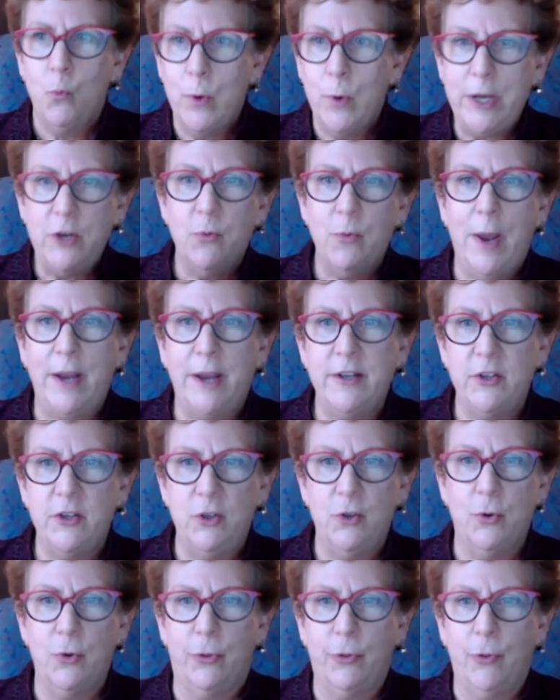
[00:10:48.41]

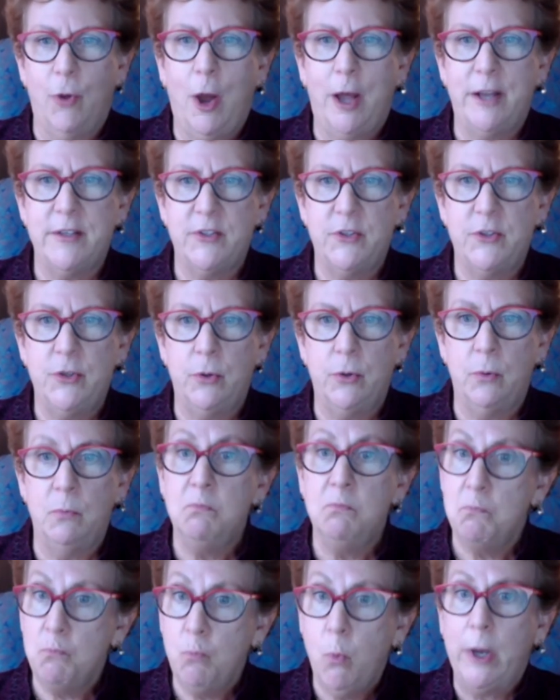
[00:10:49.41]
redirecting your thoughts
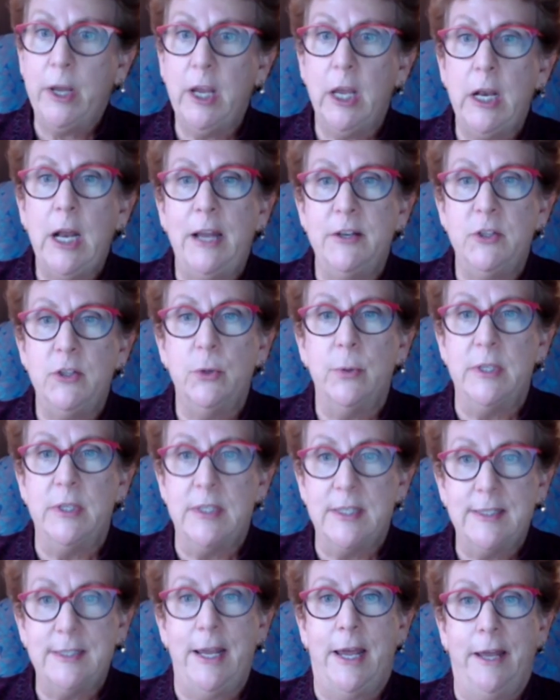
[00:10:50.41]
to what can I do
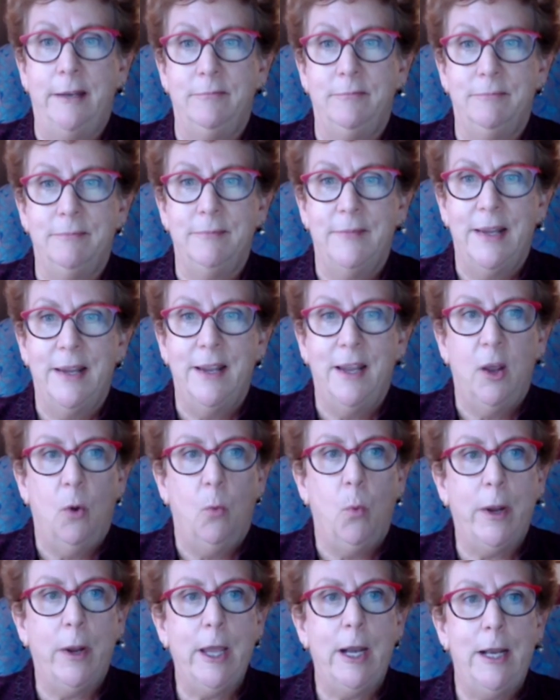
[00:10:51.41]
instead?
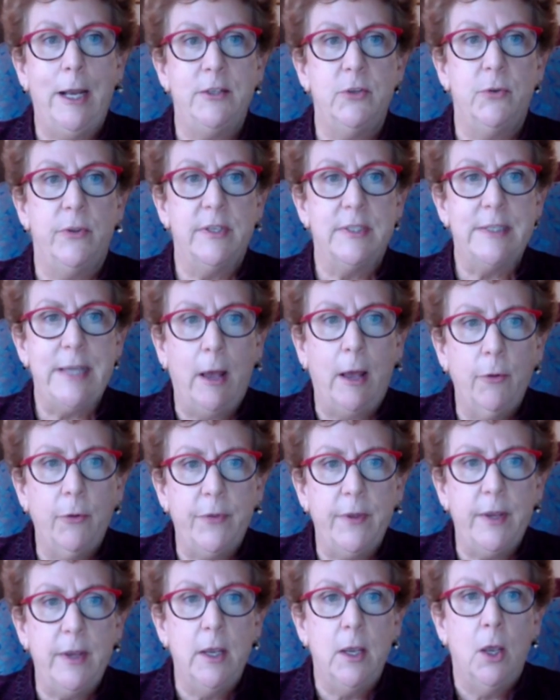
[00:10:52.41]
What can I do that's
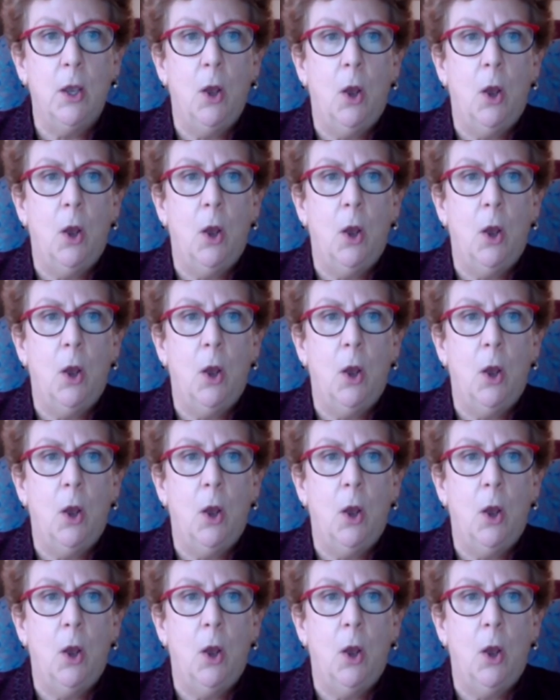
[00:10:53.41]
healthy?